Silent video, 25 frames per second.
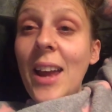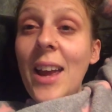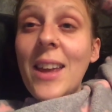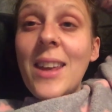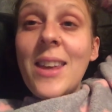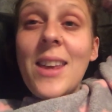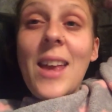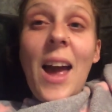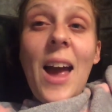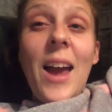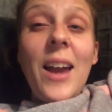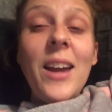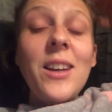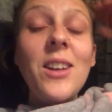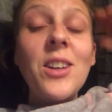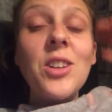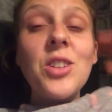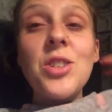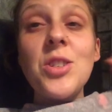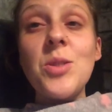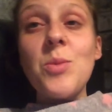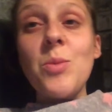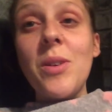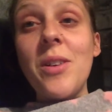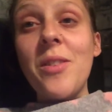Again, I
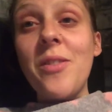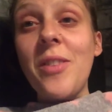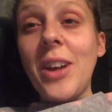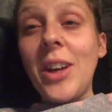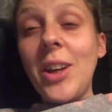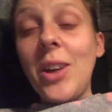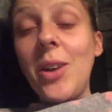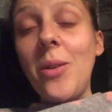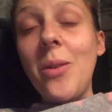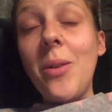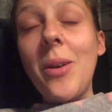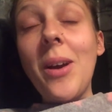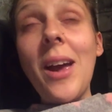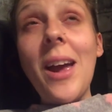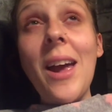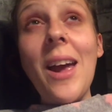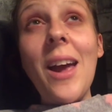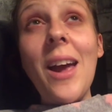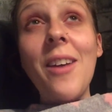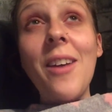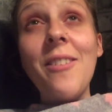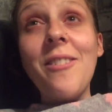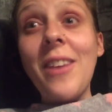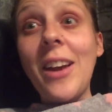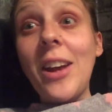just want to
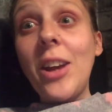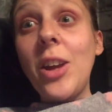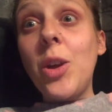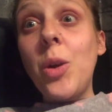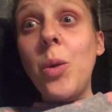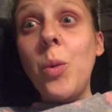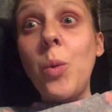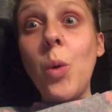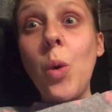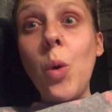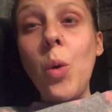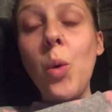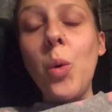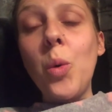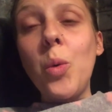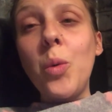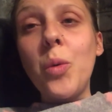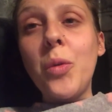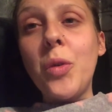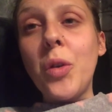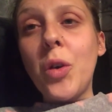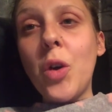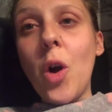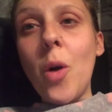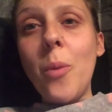thank you all
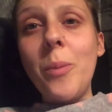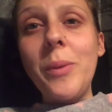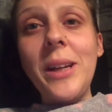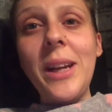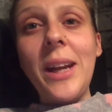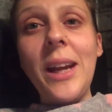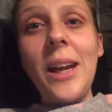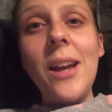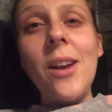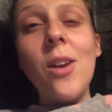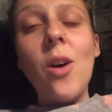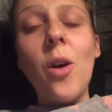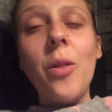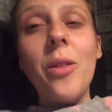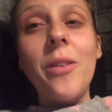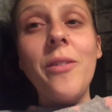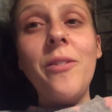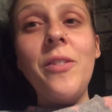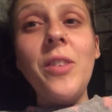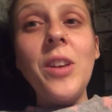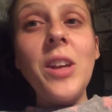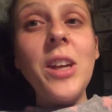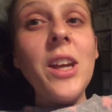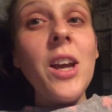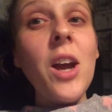for commenting on the
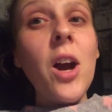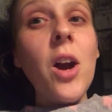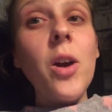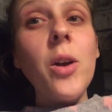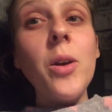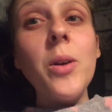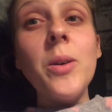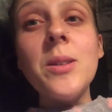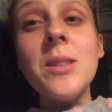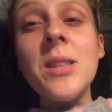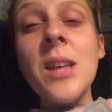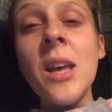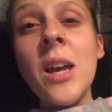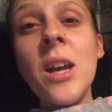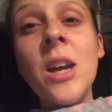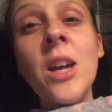videos.